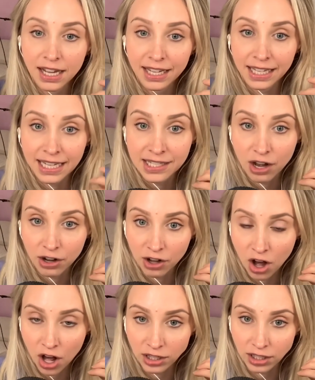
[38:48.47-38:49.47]
He's on
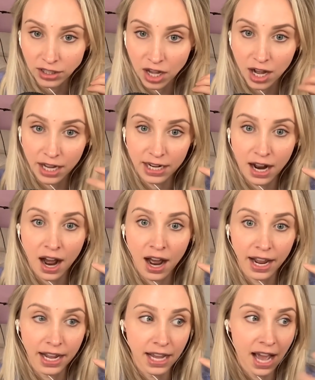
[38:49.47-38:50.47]
call a lot.
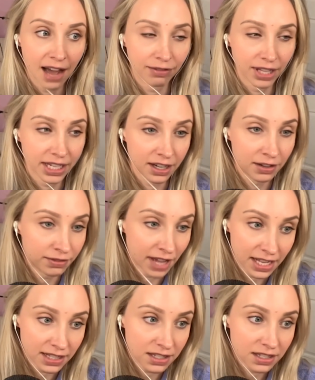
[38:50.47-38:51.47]
I have like
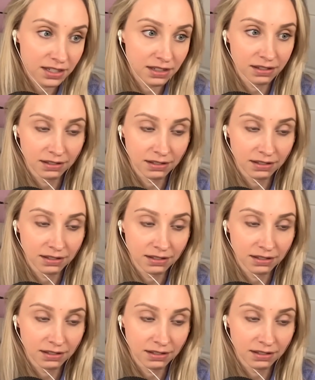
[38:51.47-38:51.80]
events